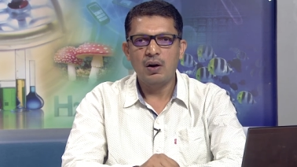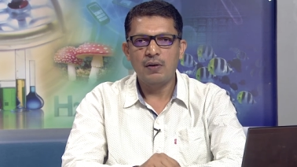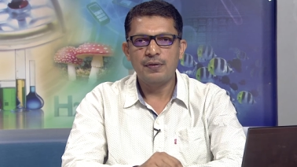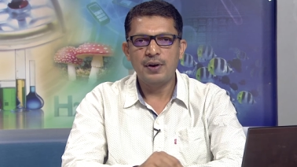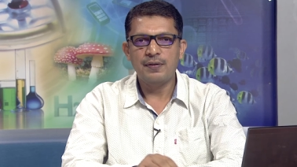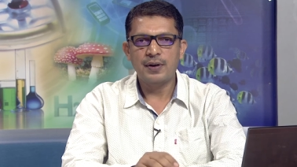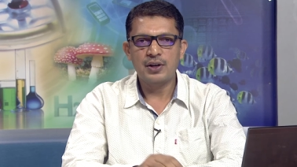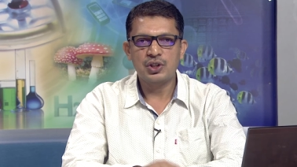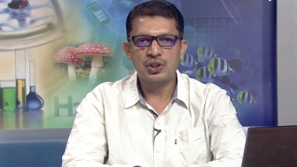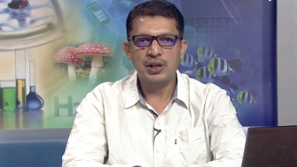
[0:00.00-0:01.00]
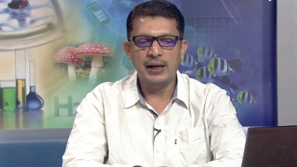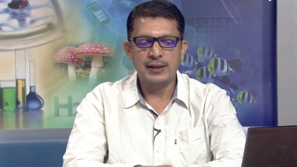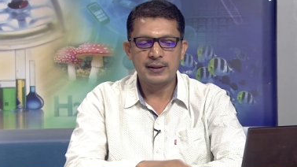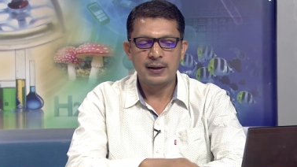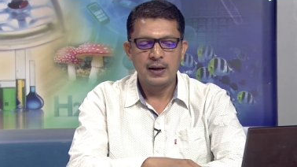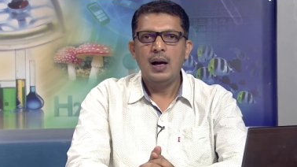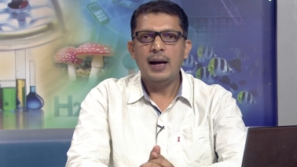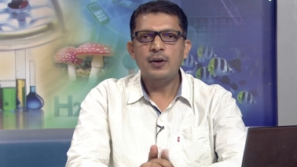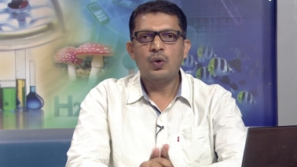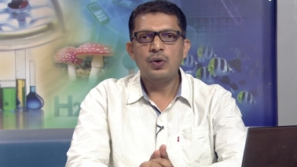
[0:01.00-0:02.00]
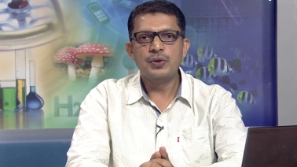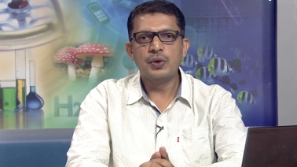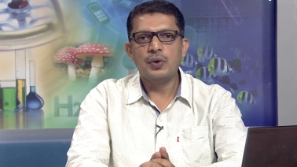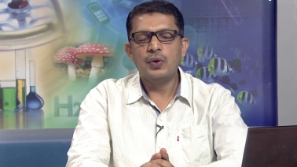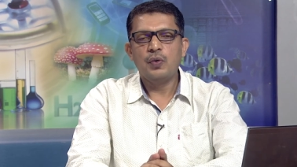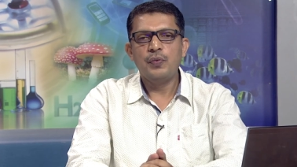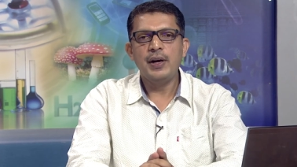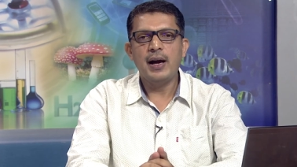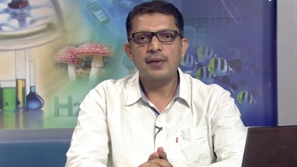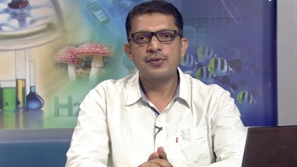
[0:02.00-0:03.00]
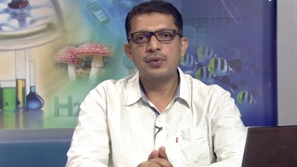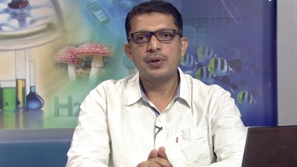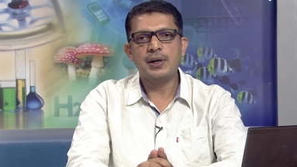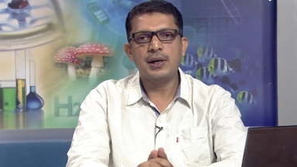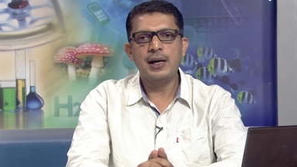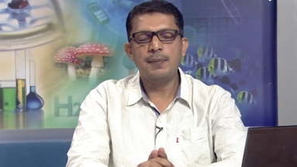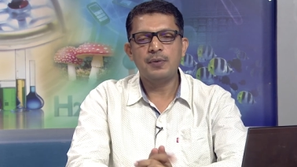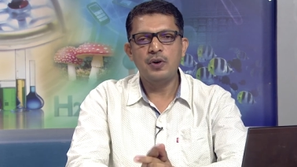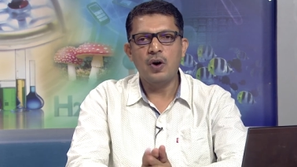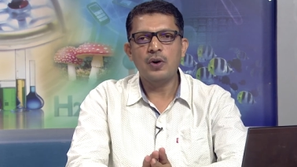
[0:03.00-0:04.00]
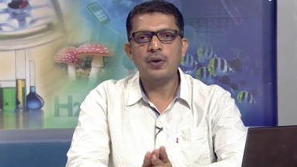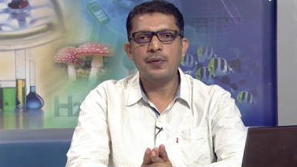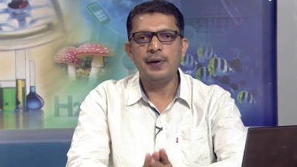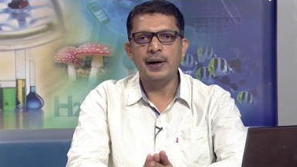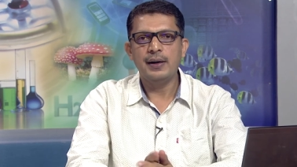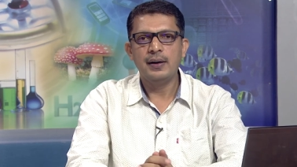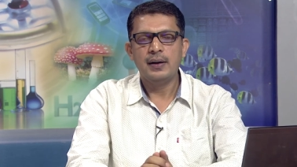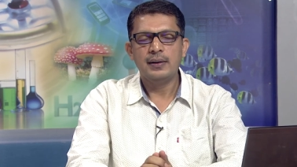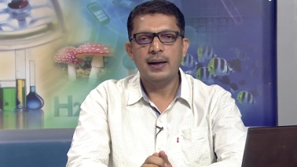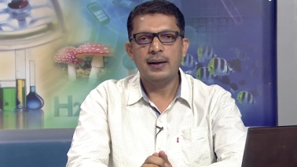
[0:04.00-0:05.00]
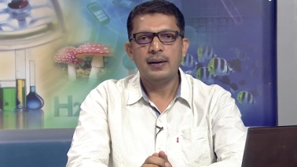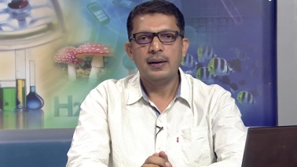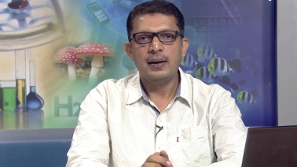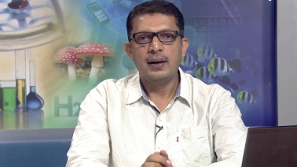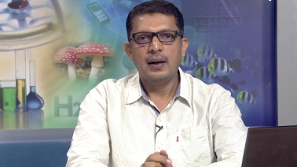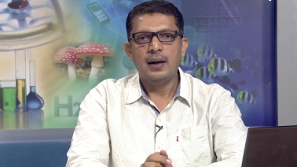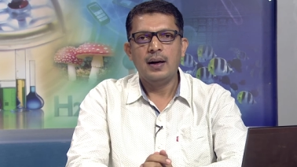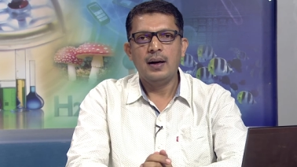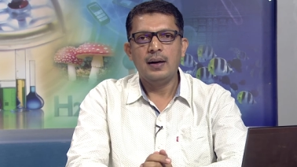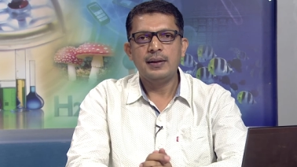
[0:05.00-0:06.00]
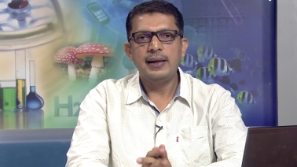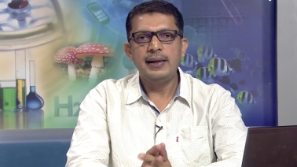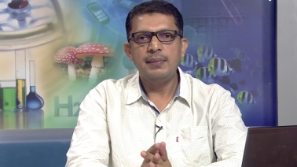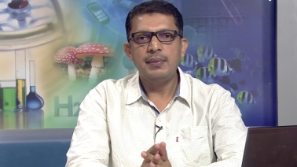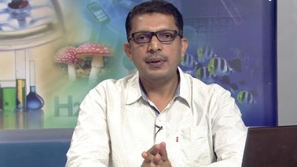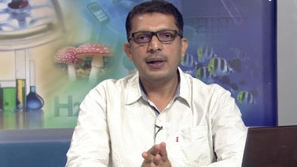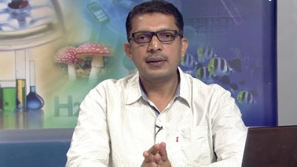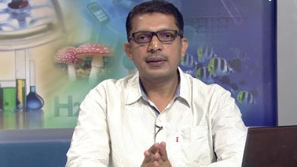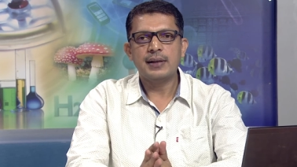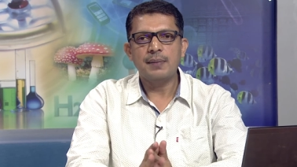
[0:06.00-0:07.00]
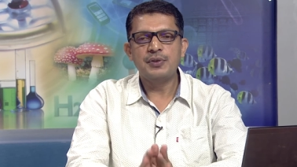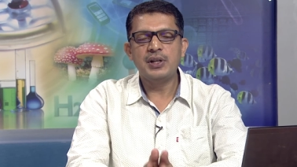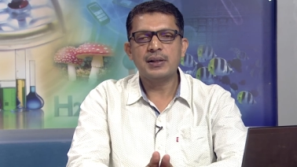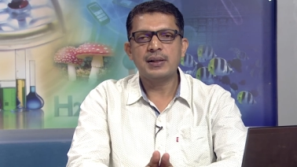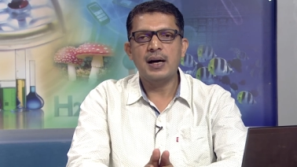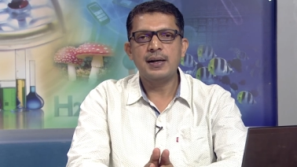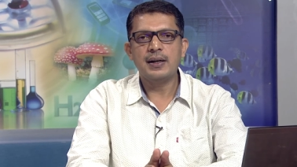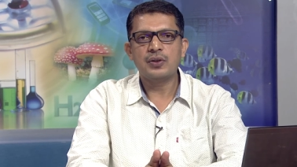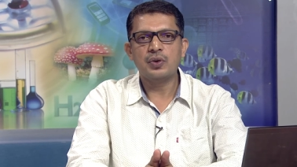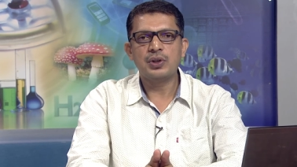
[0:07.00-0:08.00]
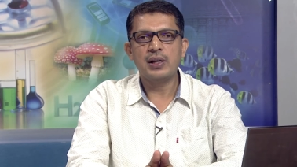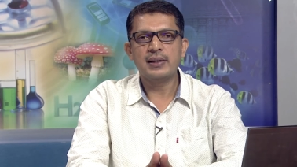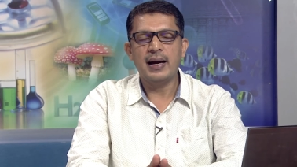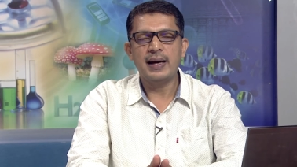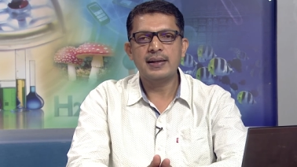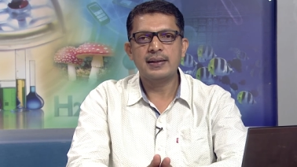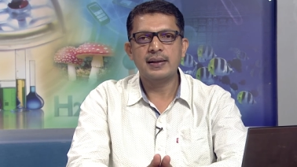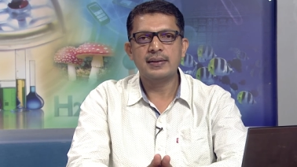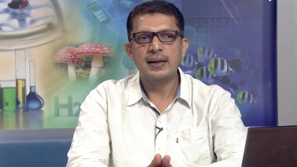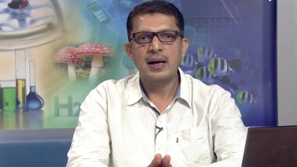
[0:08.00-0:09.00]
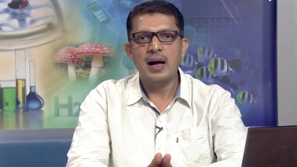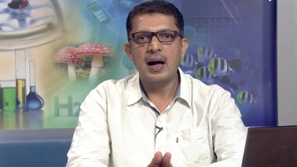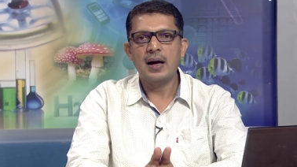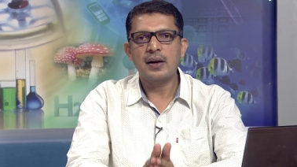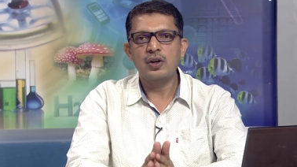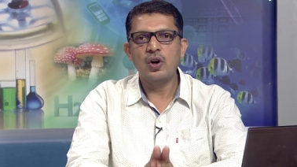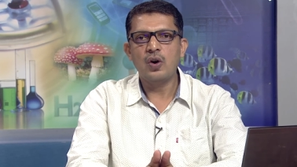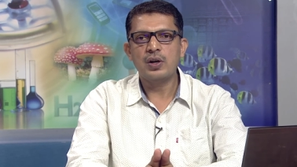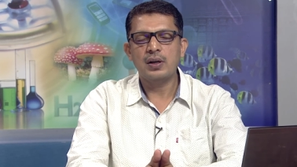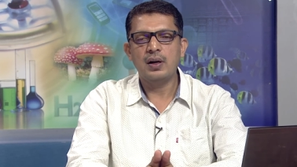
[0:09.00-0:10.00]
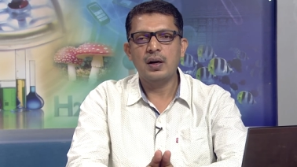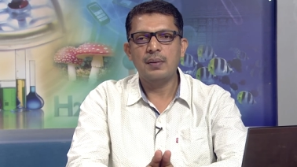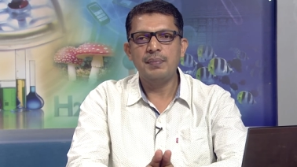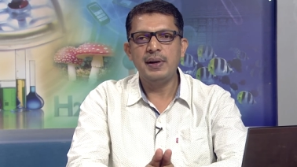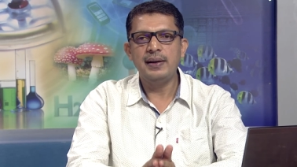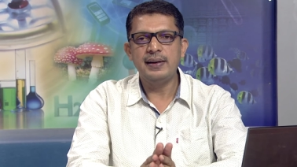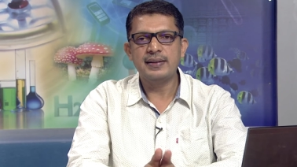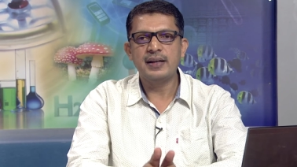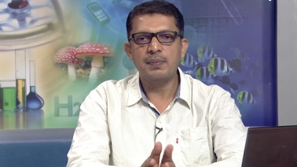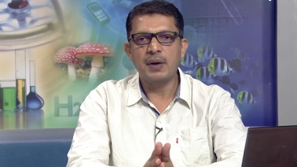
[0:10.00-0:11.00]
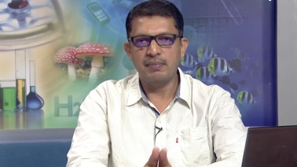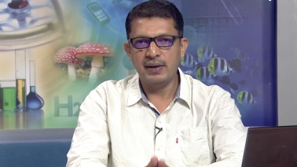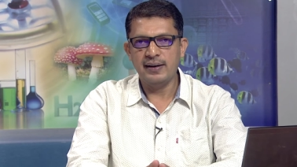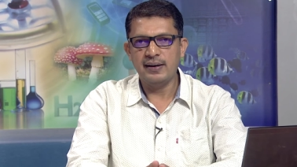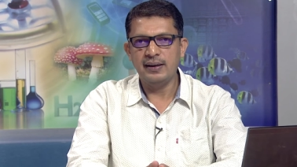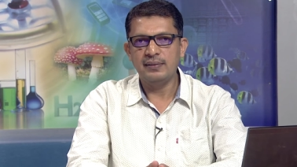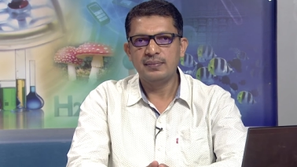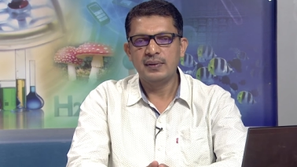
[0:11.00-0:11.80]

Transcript: of different states. And also we have to keep note of it that uh, the, the subjects under social sciences are not being listed permanently.